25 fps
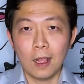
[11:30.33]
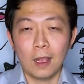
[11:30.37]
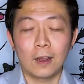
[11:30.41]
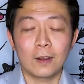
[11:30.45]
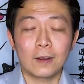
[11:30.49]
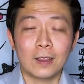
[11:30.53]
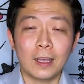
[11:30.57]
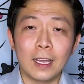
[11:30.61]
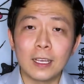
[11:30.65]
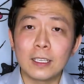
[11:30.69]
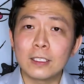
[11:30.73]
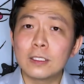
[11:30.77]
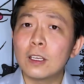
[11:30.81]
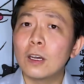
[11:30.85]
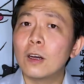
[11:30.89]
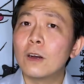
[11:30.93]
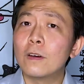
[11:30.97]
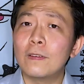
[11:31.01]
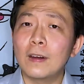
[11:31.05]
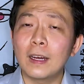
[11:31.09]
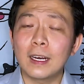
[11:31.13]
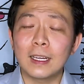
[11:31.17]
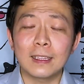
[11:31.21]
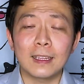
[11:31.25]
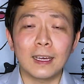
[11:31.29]
Okay, so
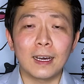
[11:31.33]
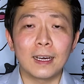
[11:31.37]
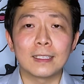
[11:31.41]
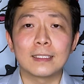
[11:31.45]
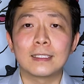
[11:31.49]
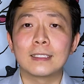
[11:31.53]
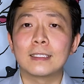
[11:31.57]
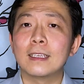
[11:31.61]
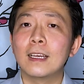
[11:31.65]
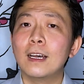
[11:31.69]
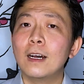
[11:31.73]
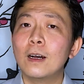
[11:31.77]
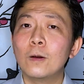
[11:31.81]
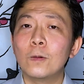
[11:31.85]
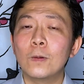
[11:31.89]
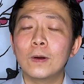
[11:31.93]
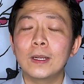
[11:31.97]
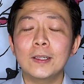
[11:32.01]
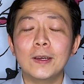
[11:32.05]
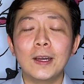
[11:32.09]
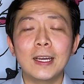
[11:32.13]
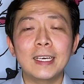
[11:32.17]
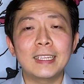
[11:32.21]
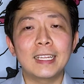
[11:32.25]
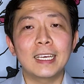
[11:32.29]
final thoughts. Uh, what
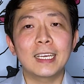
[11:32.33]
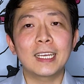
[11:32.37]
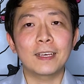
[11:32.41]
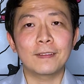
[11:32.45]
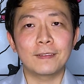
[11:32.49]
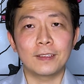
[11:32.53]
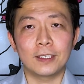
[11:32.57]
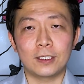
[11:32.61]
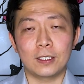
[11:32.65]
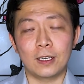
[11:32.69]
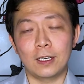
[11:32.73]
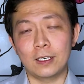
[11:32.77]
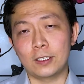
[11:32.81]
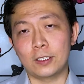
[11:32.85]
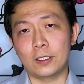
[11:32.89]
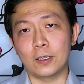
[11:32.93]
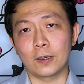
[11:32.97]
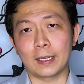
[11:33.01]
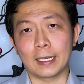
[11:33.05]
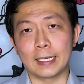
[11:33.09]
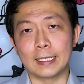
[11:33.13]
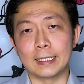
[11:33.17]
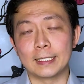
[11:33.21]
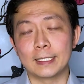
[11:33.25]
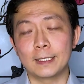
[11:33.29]
do I think of the surge
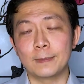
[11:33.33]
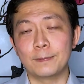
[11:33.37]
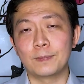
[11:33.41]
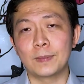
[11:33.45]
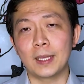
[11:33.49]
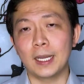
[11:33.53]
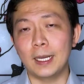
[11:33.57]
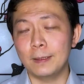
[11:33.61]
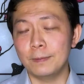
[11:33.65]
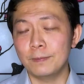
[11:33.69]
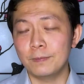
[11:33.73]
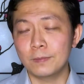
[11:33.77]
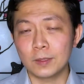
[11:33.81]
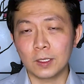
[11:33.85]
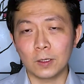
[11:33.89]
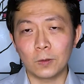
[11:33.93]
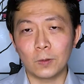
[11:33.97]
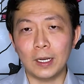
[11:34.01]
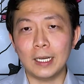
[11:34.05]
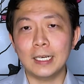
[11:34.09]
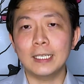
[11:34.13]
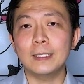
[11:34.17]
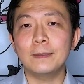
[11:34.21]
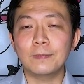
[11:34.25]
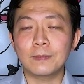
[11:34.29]
tokens? Yeah?
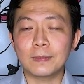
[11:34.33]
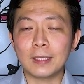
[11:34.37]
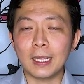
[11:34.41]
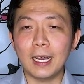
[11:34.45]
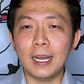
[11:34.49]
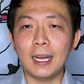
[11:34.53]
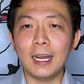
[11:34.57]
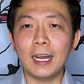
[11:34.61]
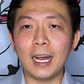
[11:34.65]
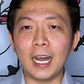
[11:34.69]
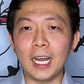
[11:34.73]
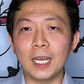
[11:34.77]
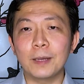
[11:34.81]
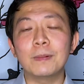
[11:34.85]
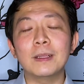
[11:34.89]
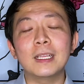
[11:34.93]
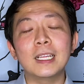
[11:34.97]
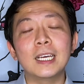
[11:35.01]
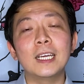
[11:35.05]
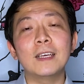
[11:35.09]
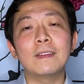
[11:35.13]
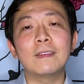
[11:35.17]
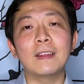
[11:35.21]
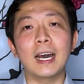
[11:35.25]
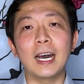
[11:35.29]
Well, uh, I
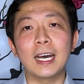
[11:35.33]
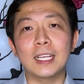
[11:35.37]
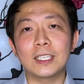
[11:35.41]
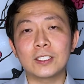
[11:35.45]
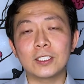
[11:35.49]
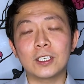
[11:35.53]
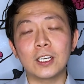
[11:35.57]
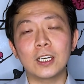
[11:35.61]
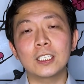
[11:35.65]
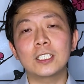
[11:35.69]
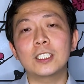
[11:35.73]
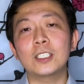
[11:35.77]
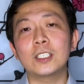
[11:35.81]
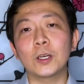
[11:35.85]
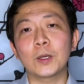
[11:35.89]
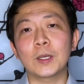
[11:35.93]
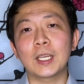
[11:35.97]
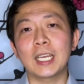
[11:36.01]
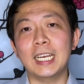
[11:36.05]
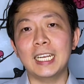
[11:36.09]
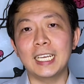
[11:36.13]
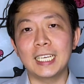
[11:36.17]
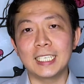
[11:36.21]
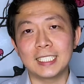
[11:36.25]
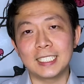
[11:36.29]
believe that surge
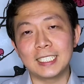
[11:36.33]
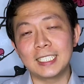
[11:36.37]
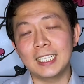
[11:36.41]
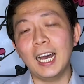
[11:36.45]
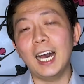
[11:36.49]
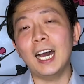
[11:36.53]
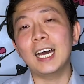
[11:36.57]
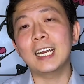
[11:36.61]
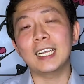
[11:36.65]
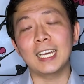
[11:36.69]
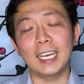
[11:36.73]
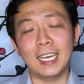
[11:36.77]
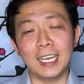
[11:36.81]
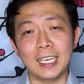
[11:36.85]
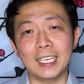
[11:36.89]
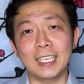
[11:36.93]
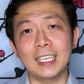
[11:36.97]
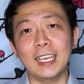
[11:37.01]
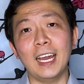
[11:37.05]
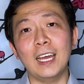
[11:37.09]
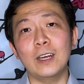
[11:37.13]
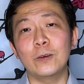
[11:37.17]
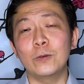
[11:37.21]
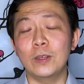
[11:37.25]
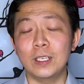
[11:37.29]
token is not a
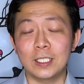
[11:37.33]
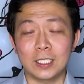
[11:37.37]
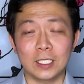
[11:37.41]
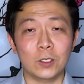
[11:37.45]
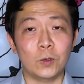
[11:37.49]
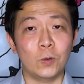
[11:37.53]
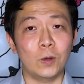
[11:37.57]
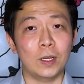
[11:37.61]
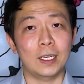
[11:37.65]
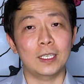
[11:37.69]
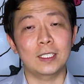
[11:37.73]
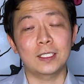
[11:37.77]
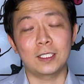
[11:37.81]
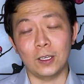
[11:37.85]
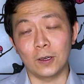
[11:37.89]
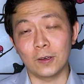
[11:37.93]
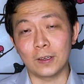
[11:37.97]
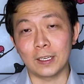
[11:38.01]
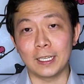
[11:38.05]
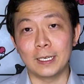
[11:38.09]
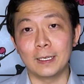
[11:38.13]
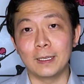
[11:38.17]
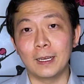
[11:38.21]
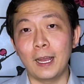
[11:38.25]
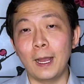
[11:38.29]
get rich quick
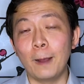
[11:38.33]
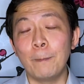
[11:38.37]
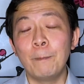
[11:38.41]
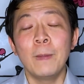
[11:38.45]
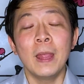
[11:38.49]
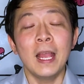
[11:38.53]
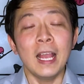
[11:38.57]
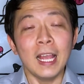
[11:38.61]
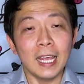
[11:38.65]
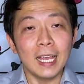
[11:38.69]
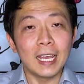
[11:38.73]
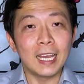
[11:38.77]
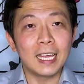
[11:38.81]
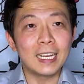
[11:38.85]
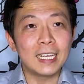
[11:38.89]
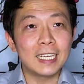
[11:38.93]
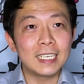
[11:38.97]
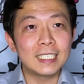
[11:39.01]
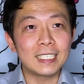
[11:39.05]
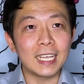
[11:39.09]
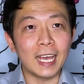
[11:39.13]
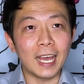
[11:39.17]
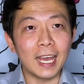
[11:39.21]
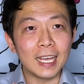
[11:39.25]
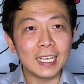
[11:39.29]
token. Uh, it
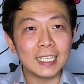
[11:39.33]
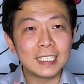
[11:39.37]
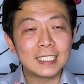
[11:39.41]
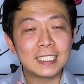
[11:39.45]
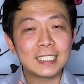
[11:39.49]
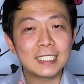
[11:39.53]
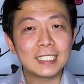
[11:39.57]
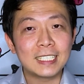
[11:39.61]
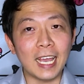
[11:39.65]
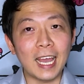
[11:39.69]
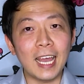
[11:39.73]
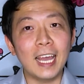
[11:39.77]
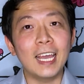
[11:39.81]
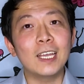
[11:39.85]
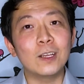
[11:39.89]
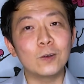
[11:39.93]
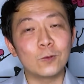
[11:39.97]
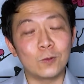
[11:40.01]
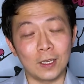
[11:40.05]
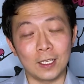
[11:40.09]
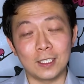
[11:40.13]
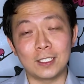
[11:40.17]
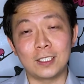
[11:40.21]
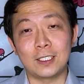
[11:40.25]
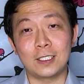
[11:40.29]
is a stay
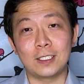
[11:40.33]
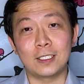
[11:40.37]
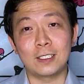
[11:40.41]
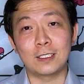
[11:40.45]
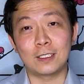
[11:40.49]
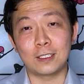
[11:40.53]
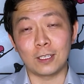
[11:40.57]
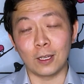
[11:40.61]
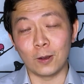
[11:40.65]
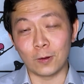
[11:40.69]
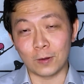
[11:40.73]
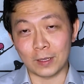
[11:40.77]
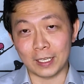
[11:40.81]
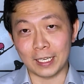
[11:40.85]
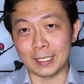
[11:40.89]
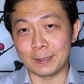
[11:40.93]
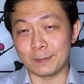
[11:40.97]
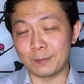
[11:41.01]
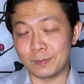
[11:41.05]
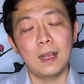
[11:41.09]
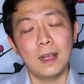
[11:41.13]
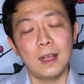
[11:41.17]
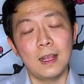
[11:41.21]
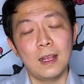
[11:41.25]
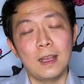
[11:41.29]
rich
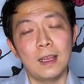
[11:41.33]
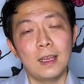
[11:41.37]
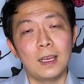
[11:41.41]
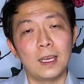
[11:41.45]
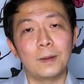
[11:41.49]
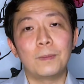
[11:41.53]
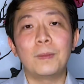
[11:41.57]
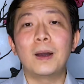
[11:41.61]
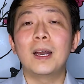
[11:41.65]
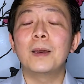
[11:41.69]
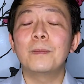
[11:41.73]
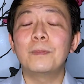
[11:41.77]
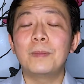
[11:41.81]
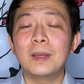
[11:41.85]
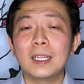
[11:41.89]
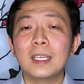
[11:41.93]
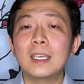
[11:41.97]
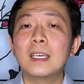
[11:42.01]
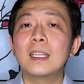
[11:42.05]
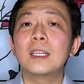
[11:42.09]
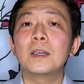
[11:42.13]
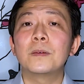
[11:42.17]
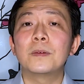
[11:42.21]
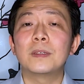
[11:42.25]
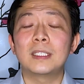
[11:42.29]
token. In my
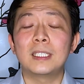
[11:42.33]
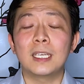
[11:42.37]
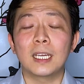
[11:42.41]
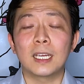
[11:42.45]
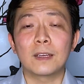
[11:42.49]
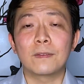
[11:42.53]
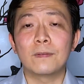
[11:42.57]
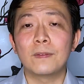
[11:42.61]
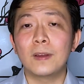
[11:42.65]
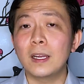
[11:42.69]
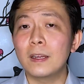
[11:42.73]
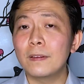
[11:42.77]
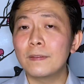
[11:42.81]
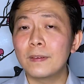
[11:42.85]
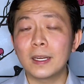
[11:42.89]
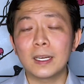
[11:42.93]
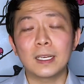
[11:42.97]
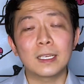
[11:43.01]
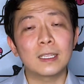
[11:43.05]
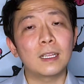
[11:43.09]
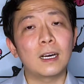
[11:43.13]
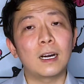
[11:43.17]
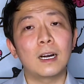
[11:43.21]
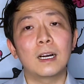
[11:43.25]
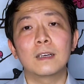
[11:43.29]
opinion, it would take very, very
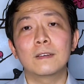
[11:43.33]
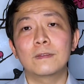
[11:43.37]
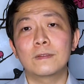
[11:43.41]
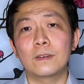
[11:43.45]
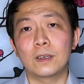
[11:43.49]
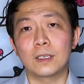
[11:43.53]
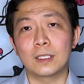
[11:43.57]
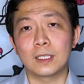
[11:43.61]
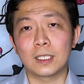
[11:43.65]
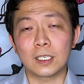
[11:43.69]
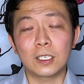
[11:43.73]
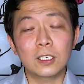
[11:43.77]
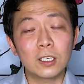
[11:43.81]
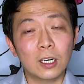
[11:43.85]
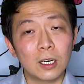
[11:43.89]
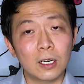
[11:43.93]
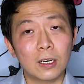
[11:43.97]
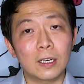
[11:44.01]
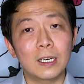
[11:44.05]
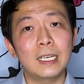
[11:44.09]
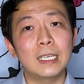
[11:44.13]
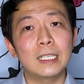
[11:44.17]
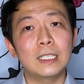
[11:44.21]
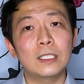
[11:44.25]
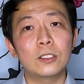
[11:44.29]
long for the
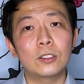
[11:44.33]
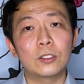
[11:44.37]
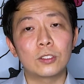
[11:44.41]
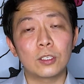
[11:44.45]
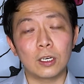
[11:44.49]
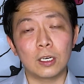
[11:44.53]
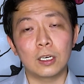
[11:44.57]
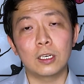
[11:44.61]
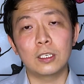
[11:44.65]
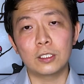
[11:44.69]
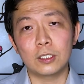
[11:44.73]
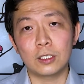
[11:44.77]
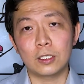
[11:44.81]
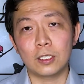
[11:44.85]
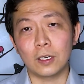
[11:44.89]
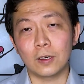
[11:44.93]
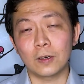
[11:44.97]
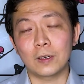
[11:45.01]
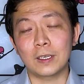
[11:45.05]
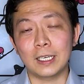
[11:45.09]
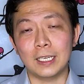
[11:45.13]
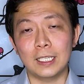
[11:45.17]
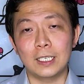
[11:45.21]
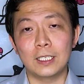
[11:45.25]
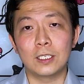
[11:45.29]
current surge
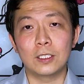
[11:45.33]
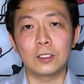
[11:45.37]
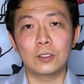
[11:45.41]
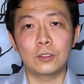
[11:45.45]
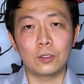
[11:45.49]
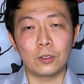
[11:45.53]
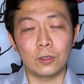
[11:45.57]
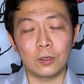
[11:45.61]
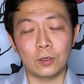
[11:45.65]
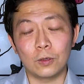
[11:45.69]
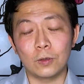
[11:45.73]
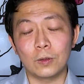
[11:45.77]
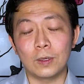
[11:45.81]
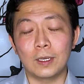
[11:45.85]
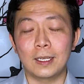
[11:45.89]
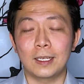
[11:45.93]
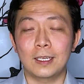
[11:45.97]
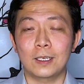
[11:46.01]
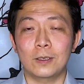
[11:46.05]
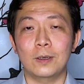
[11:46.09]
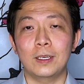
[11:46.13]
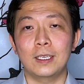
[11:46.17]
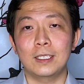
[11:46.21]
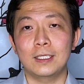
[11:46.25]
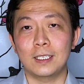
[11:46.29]
token to
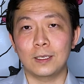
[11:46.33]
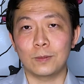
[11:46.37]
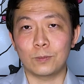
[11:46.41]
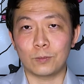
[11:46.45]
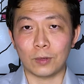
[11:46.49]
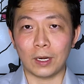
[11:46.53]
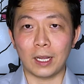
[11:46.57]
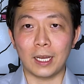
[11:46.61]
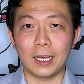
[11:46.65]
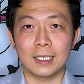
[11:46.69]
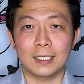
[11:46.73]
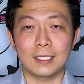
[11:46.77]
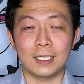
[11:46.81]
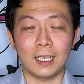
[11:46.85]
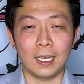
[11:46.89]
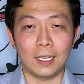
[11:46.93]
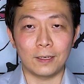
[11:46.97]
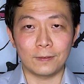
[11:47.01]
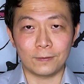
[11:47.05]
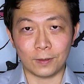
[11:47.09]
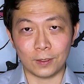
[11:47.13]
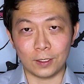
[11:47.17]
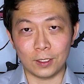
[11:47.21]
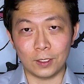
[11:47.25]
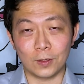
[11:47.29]
increase in price
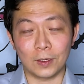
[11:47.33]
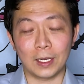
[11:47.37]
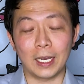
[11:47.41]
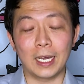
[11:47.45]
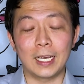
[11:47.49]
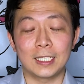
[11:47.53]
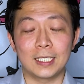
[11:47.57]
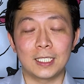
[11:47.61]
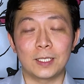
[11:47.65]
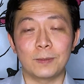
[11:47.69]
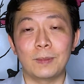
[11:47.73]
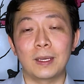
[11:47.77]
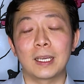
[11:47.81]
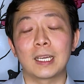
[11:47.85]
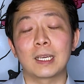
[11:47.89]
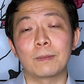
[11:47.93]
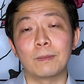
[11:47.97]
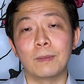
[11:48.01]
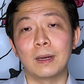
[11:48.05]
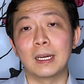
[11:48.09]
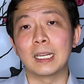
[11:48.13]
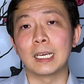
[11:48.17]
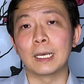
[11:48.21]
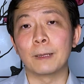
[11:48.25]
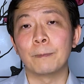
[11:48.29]
and for you guys to make
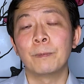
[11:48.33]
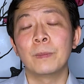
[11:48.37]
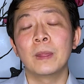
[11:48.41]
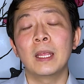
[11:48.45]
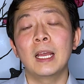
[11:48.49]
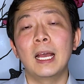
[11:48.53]
money.